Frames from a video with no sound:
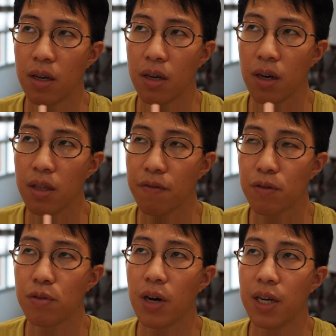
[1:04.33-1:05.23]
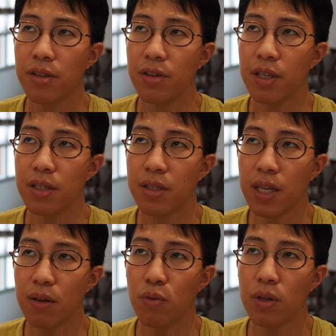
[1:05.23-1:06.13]
of 200,
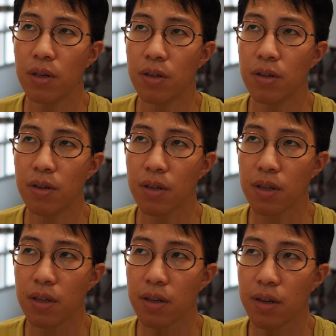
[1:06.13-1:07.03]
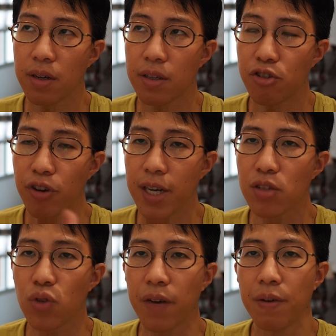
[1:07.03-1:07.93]
they will try
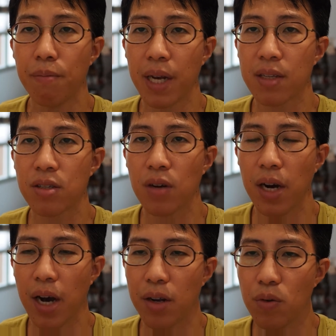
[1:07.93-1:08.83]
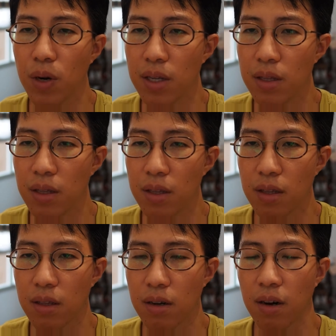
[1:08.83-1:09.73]
to have a mix. So I don't want,
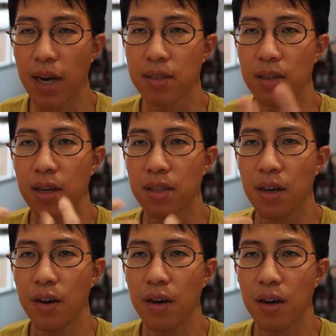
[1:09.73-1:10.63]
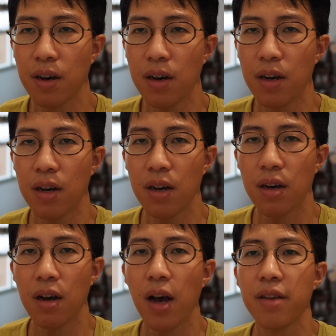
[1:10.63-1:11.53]
or as a
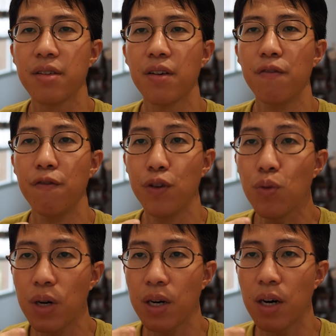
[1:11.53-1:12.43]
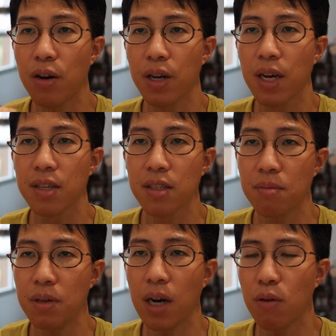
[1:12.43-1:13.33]
viewer or the
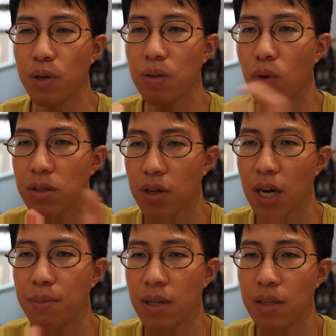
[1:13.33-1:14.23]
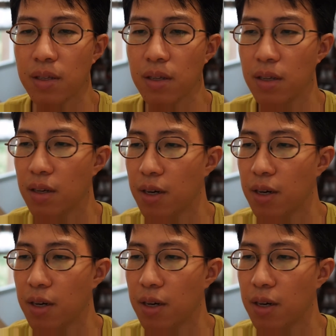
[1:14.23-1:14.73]
customer, I wouldn't want to come in and see